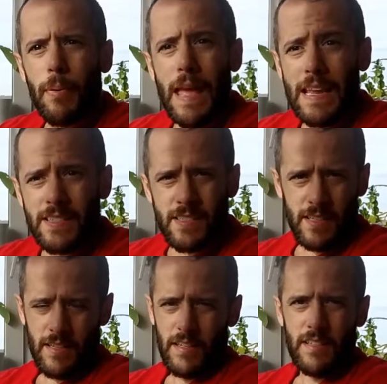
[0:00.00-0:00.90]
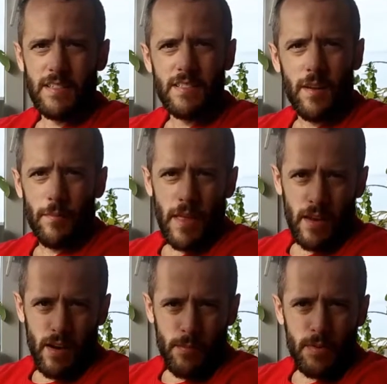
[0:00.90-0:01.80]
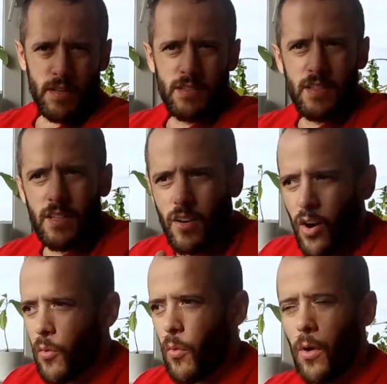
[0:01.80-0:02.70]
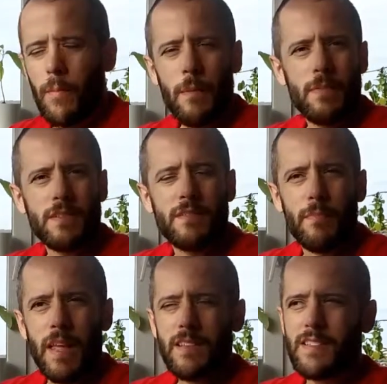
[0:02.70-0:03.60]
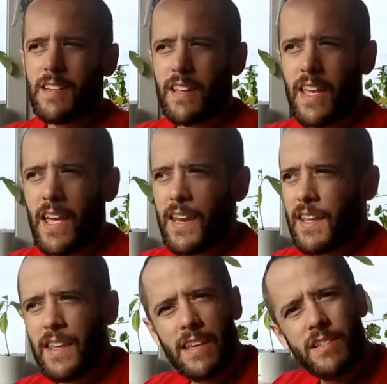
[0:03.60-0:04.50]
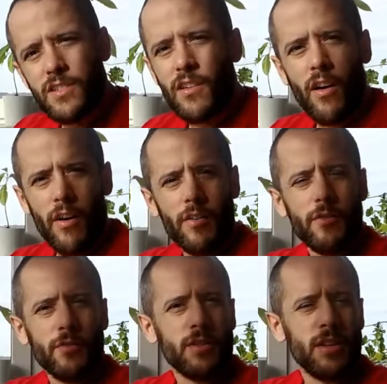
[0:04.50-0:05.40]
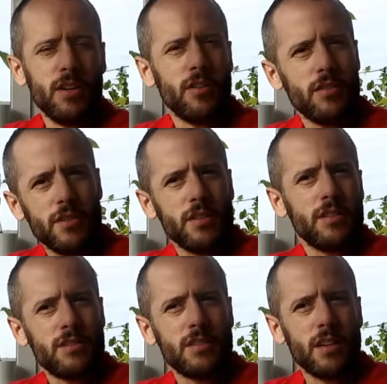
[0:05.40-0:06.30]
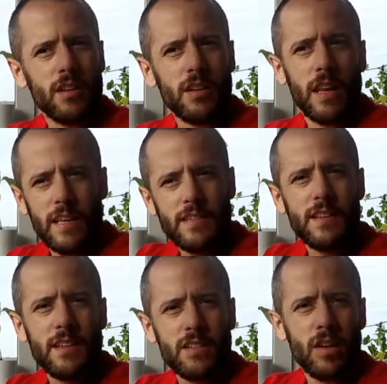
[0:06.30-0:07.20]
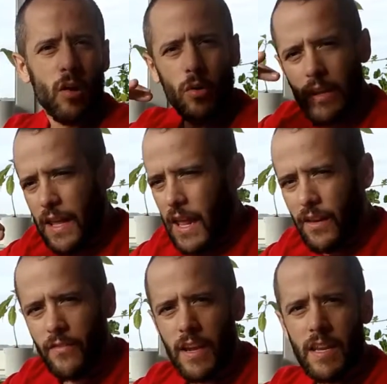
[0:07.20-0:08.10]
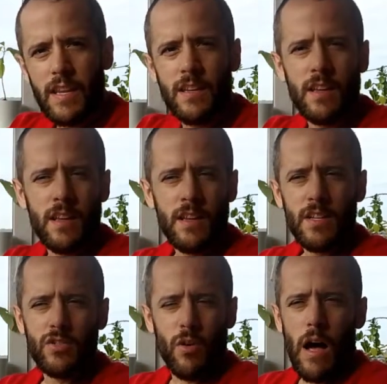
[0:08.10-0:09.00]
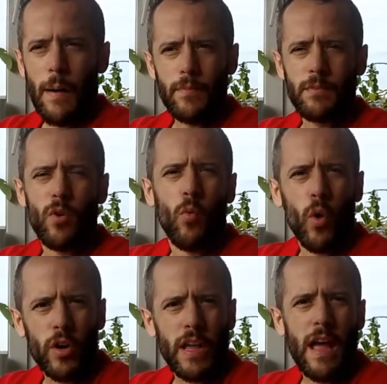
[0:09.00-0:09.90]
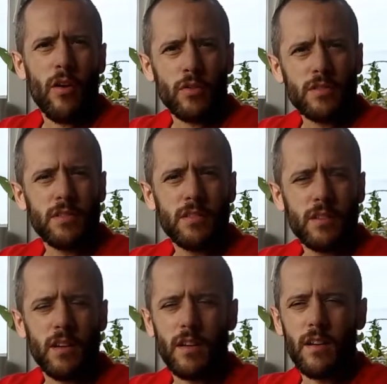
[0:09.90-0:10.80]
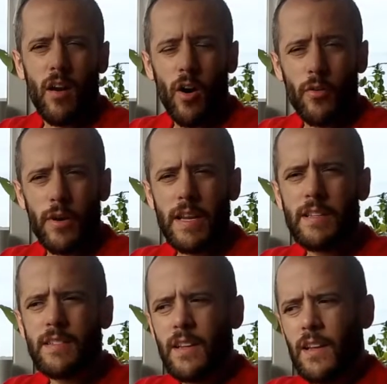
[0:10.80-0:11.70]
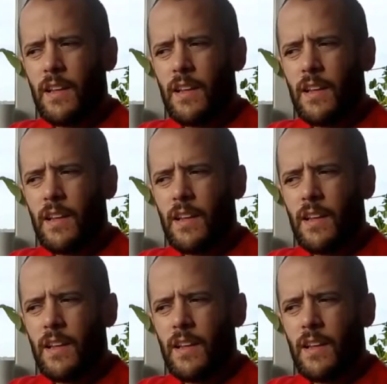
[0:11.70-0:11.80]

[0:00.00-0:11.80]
basically, to sum that up, is a warm up is meant to kind of get your heart, to, like I said, slowly elevating to optimal workout heart rate,